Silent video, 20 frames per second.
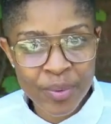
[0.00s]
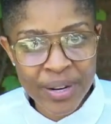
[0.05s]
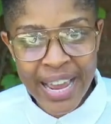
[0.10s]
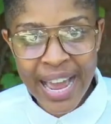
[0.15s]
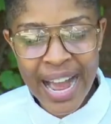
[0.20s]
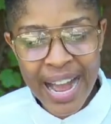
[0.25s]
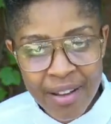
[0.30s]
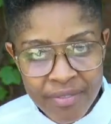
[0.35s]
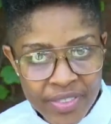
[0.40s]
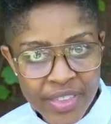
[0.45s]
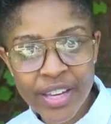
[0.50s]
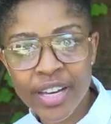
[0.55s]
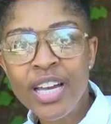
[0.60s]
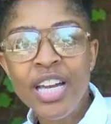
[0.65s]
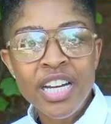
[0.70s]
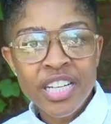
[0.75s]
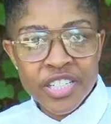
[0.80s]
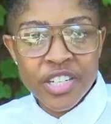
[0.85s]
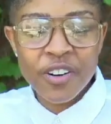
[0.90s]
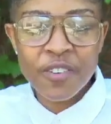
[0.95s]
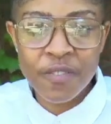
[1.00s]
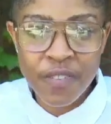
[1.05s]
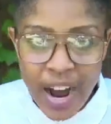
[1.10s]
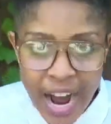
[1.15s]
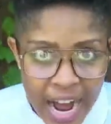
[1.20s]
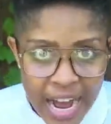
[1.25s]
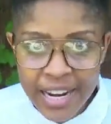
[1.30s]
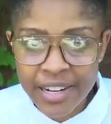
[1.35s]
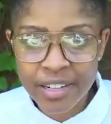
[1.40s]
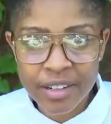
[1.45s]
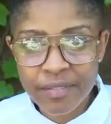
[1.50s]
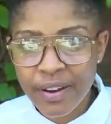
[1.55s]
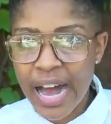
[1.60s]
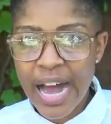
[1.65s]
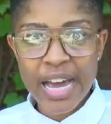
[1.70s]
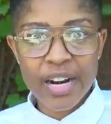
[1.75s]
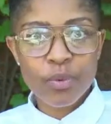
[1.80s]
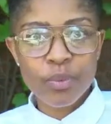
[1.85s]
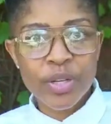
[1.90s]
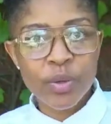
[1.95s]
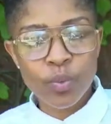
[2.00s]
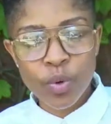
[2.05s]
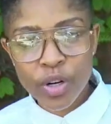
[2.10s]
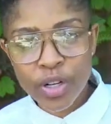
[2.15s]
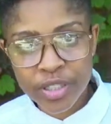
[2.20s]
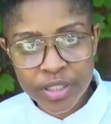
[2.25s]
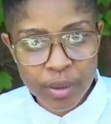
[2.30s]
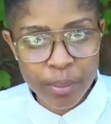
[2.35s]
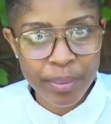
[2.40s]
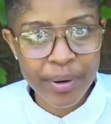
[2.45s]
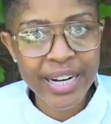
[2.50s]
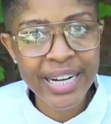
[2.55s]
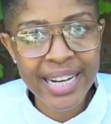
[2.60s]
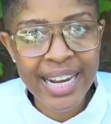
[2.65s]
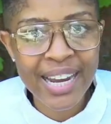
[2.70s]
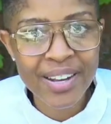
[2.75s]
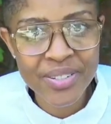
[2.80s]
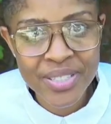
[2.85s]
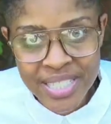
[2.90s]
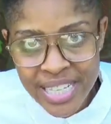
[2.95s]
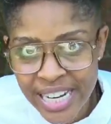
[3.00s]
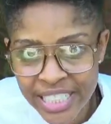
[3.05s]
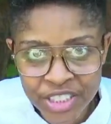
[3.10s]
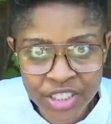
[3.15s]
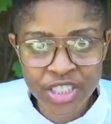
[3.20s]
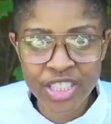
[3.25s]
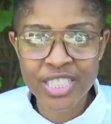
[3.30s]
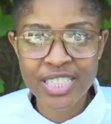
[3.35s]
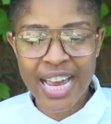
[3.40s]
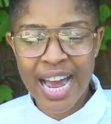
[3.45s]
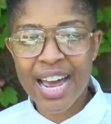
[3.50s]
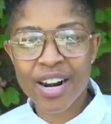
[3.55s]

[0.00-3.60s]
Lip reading: We have the divide of how do we work the breakout sessions?